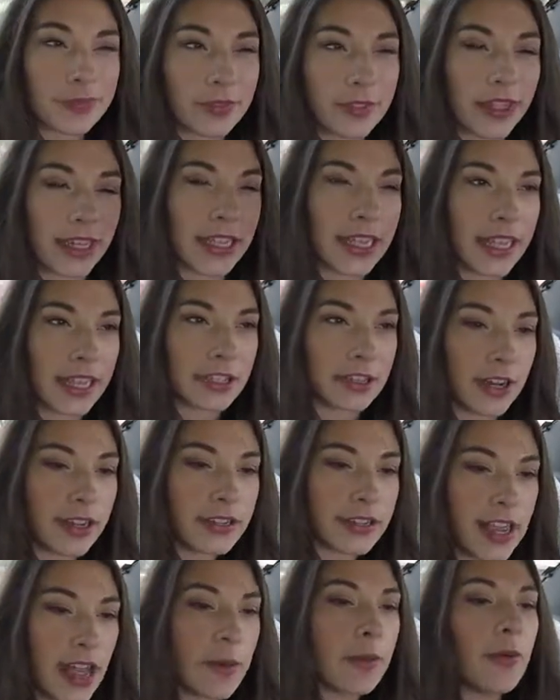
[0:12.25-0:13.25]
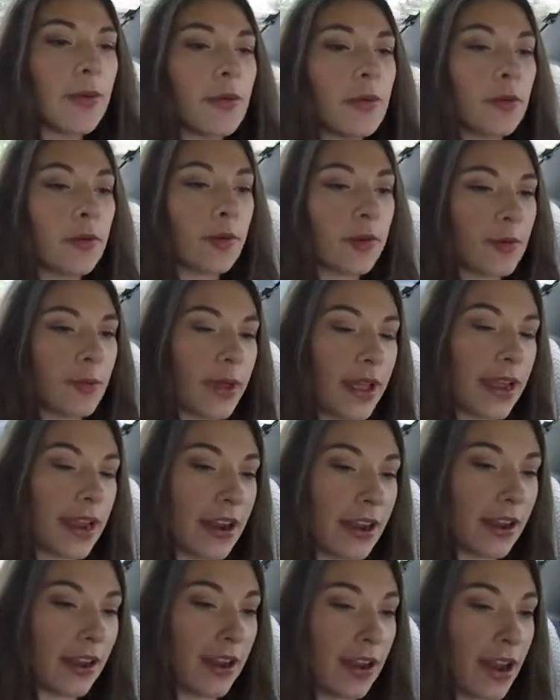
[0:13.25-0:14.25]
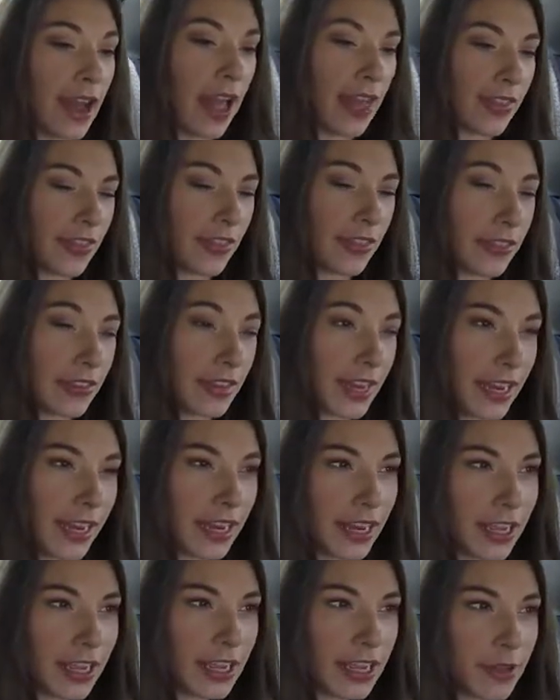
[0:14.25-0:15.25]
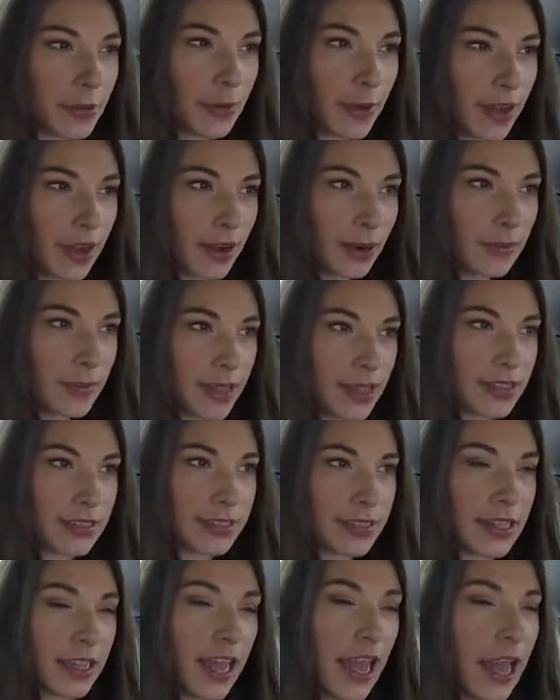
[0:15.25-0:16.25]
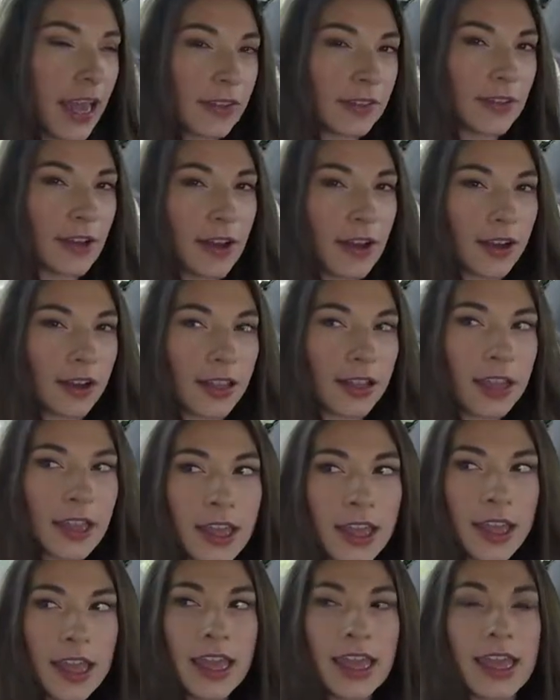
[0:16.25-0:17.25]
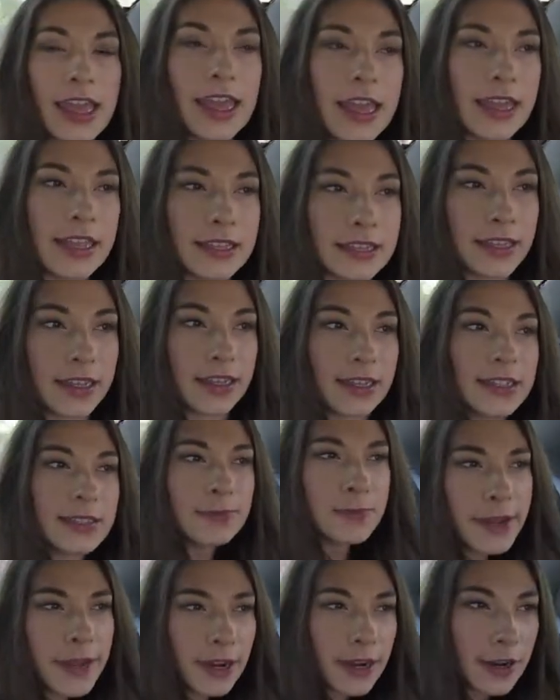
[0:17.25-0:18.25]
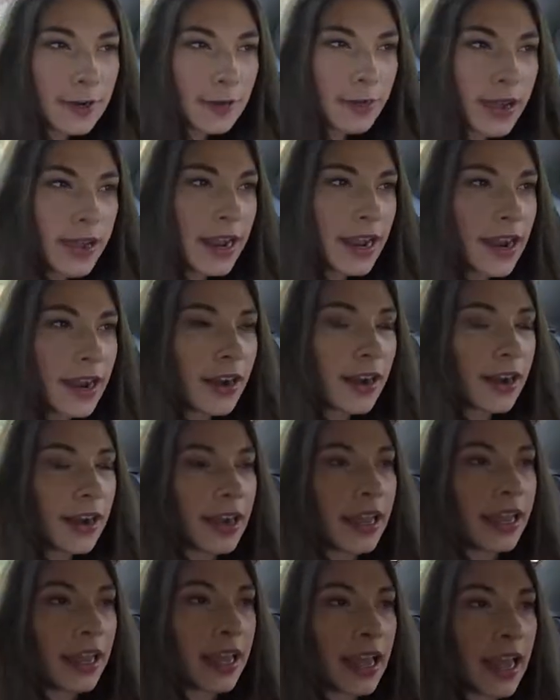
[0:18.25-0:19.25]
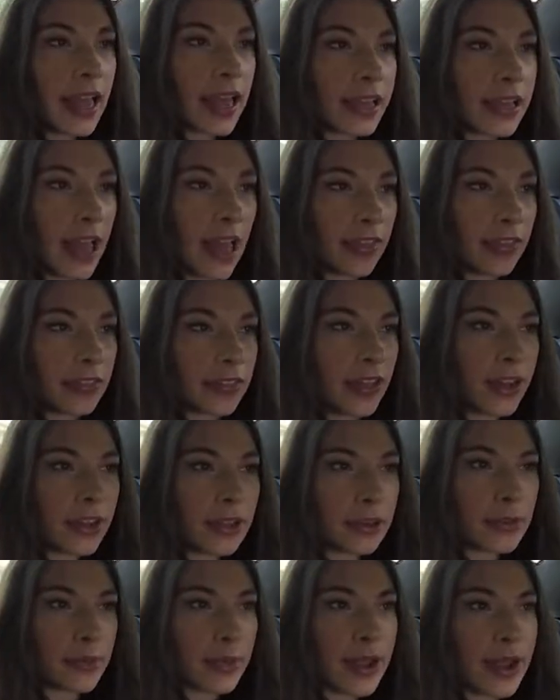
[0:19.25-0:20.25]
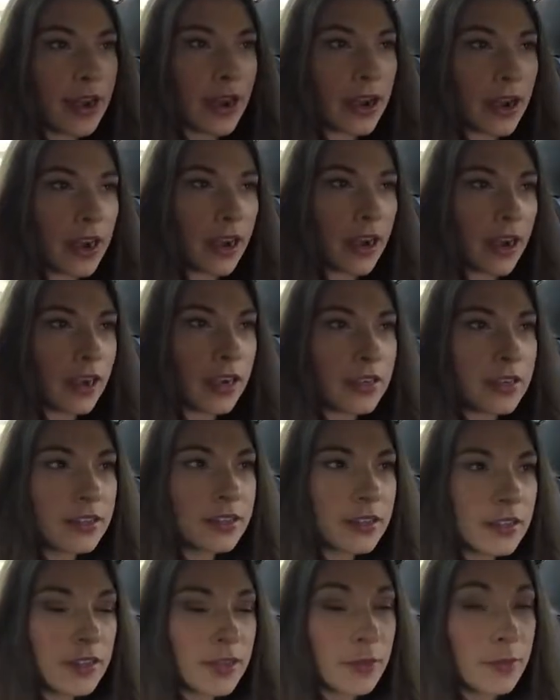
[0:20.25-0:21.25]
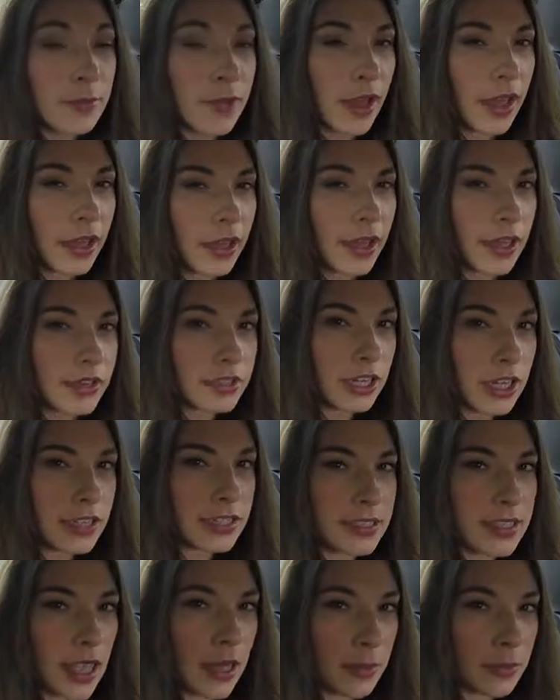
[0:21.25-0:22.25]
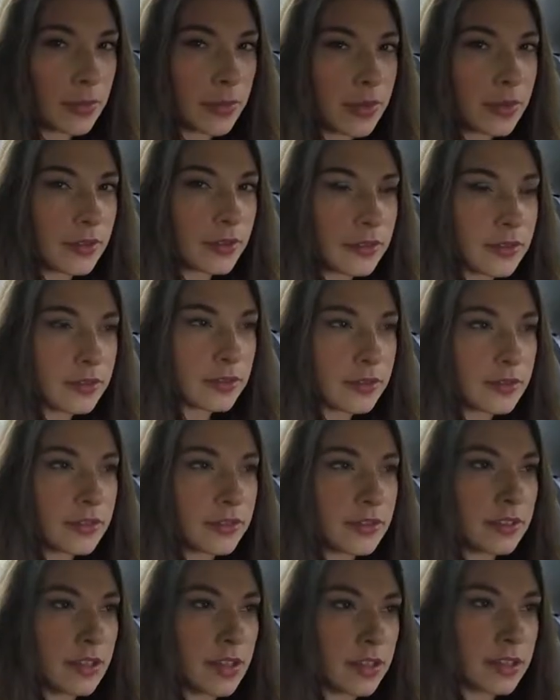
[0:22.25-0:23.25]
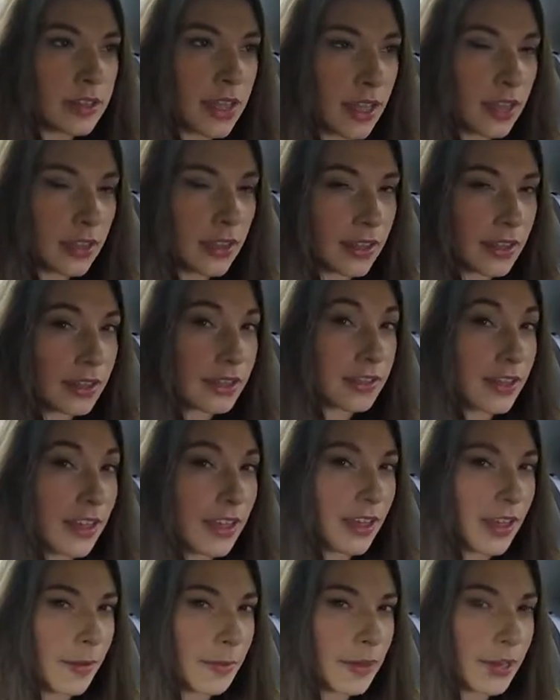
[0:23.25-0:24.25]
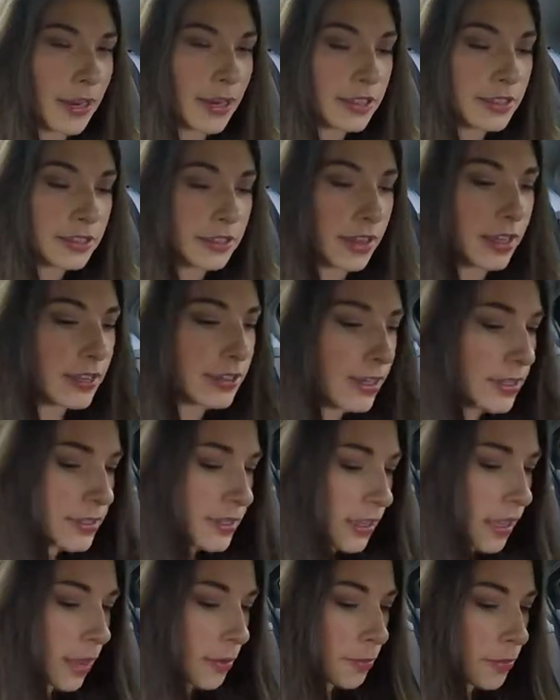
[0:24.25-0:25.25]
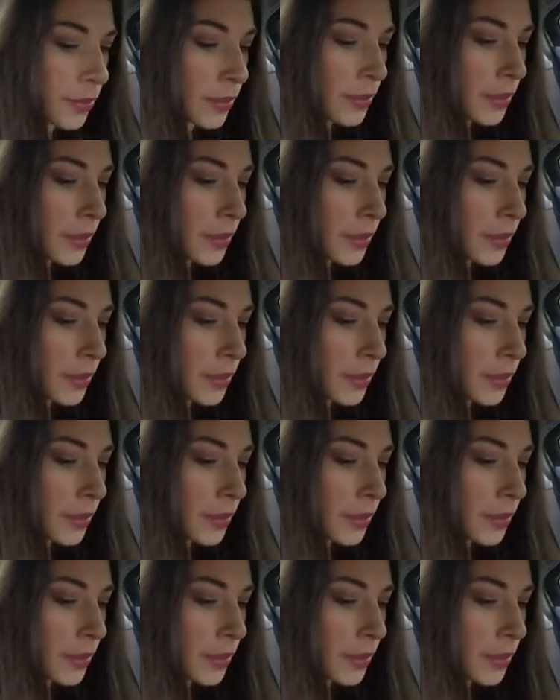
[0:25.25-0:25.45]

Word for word: like get dressed up or wear athletic wear because the catalog is like spirit wear and athletic wear. But I got dressed up because I like that. I mean I just like dressing up.